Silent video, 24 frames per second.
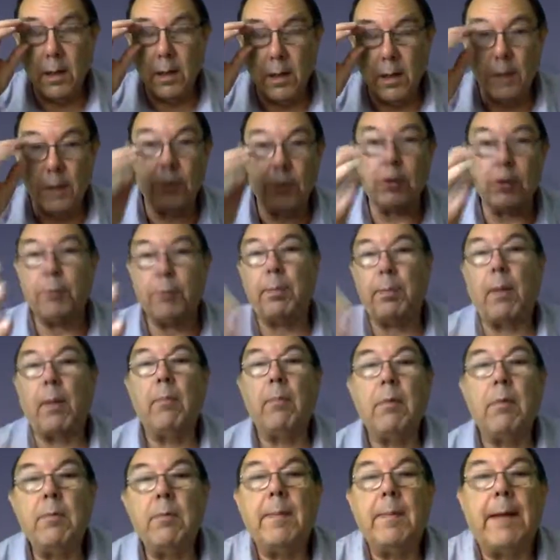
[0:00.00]
Another
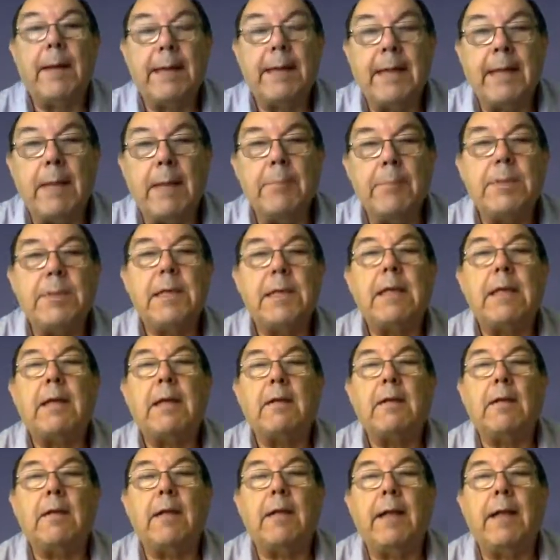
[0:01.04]
problem you might get,
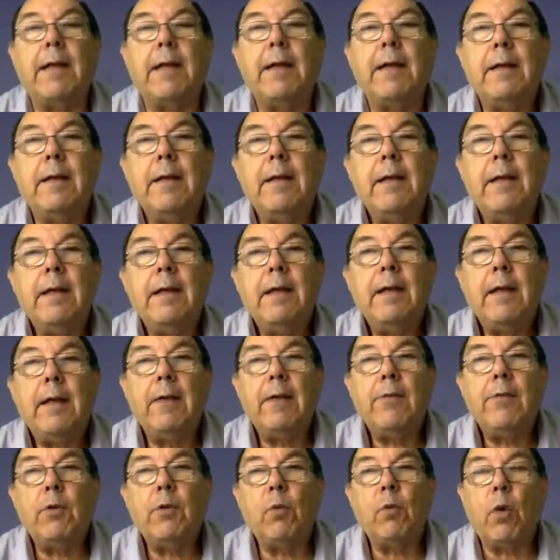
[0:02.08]
particularly
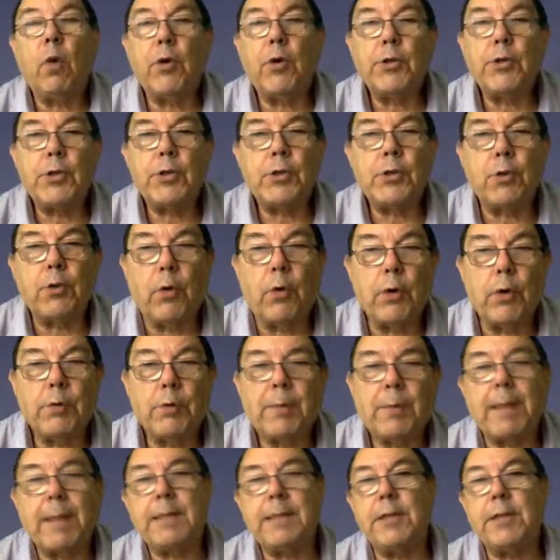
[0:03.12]
if the water source
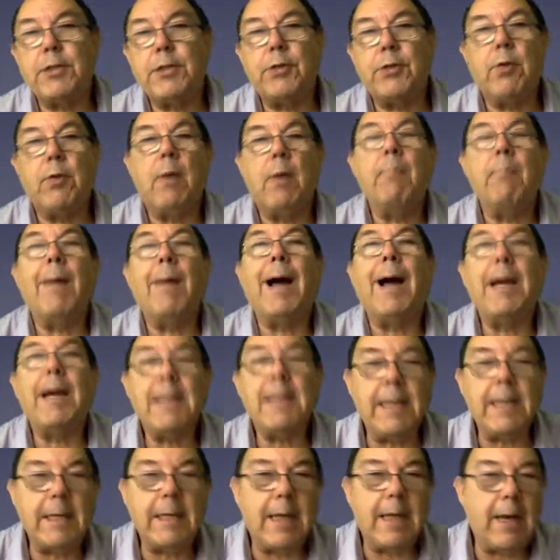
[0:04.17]
passes through a
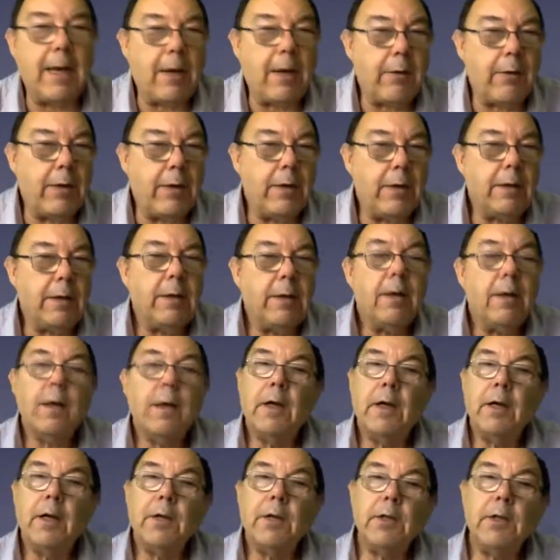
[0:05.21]
mining area,
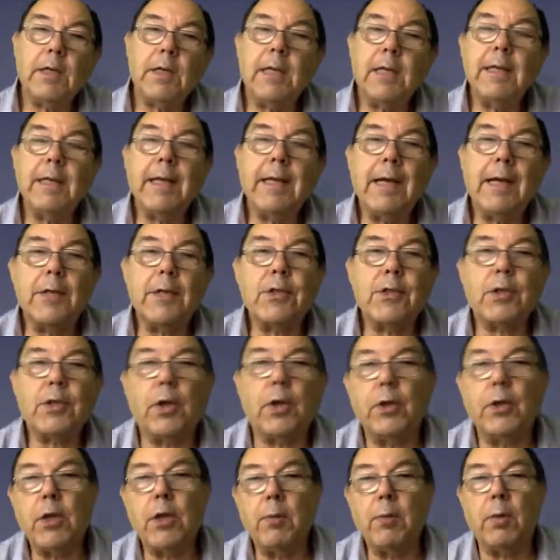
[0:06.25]
you can get
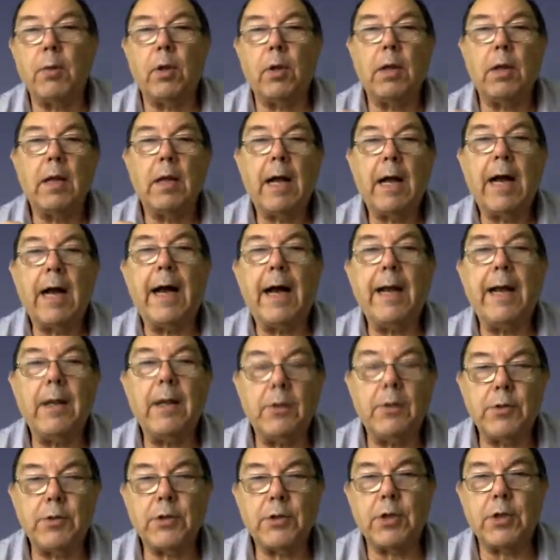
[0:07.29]
soluble
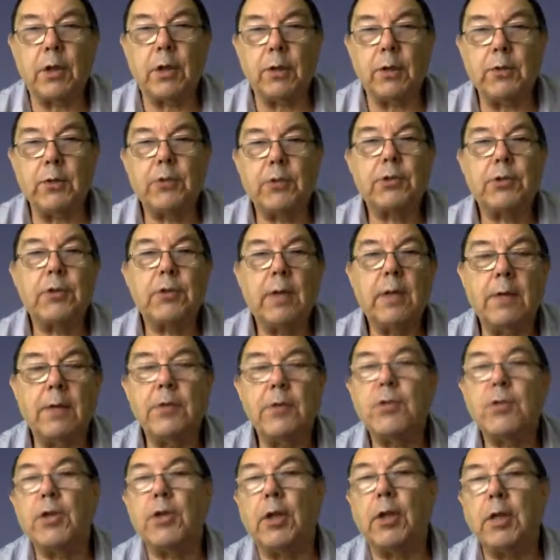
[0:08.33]
iron salts and
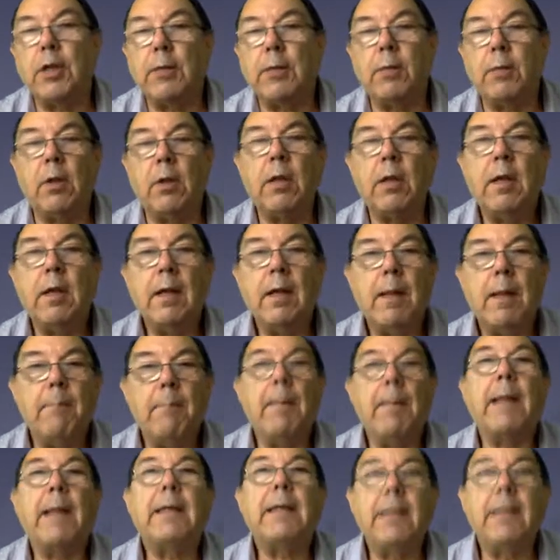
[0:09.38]
soluble
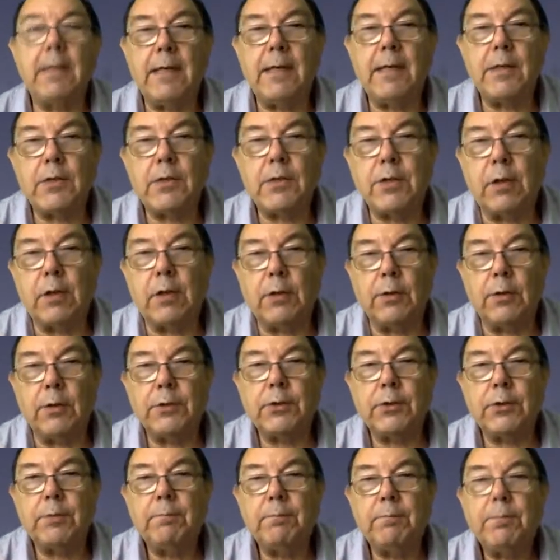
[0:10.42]
manganese
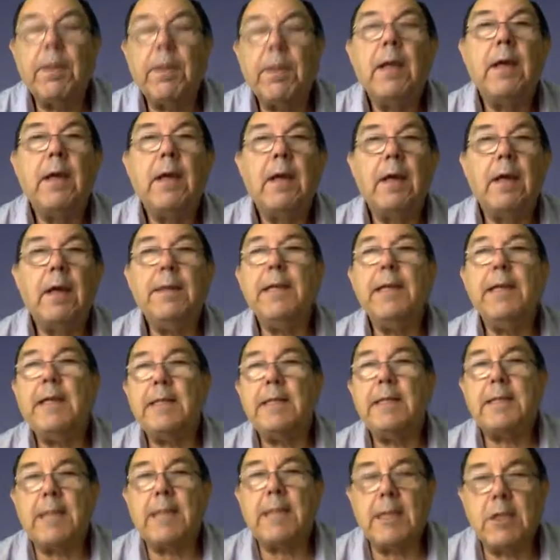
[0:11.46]
salts. And
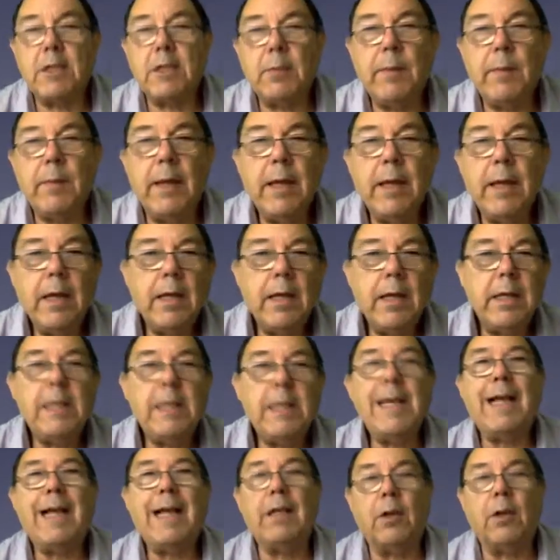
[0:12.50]
these tend to be
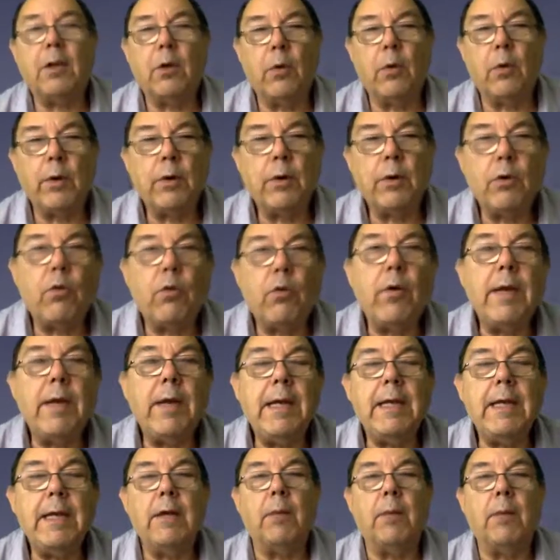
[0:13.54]
yellow and
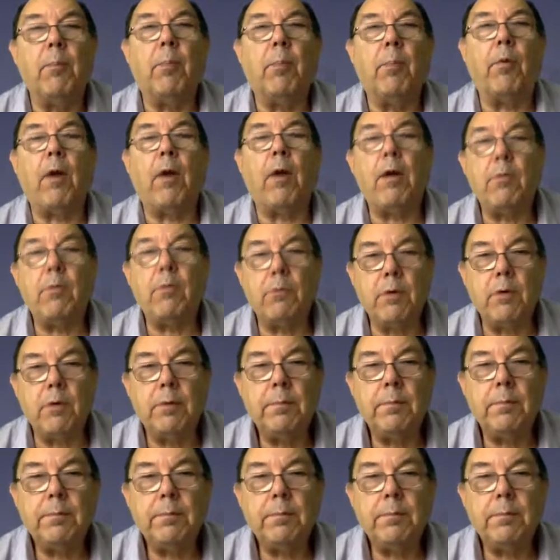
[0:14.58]
green and brown.